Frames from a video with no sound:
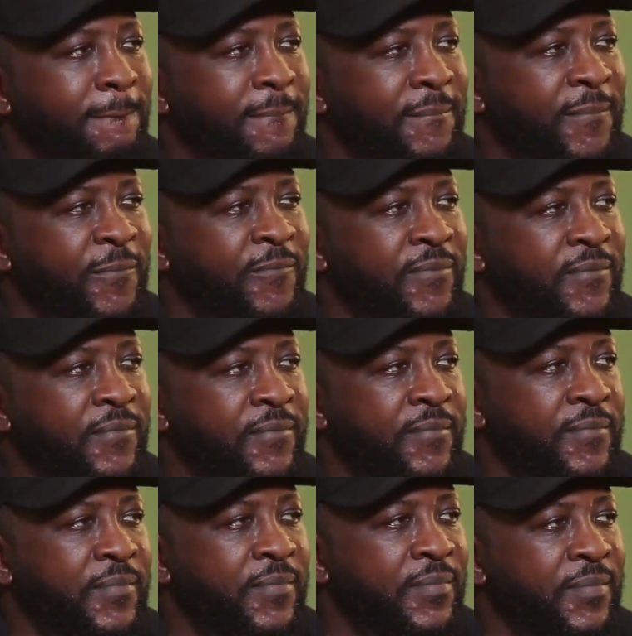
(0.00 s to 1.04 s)
this
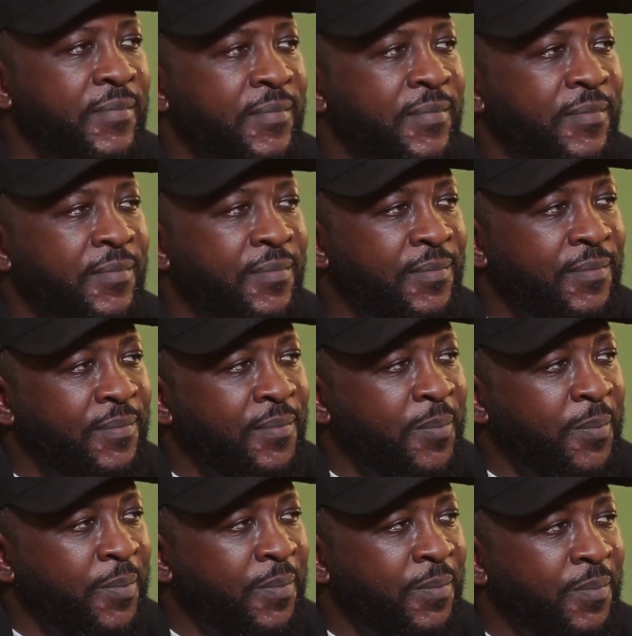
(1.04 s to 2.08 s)
past
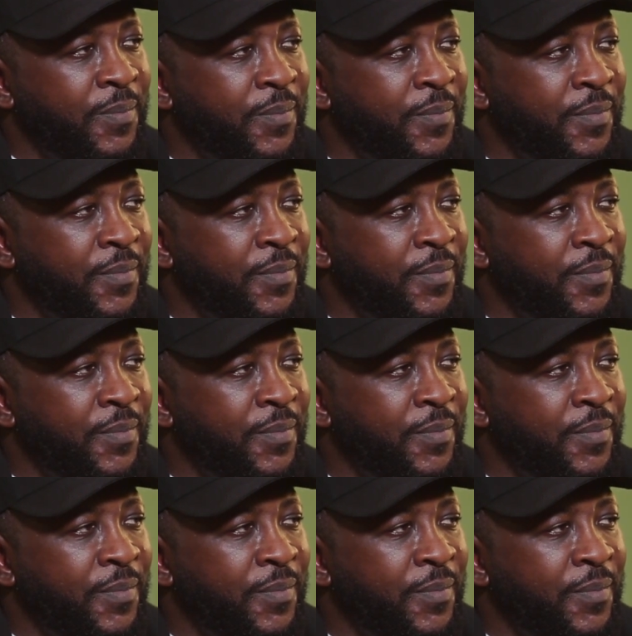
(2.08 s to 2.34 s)
notion of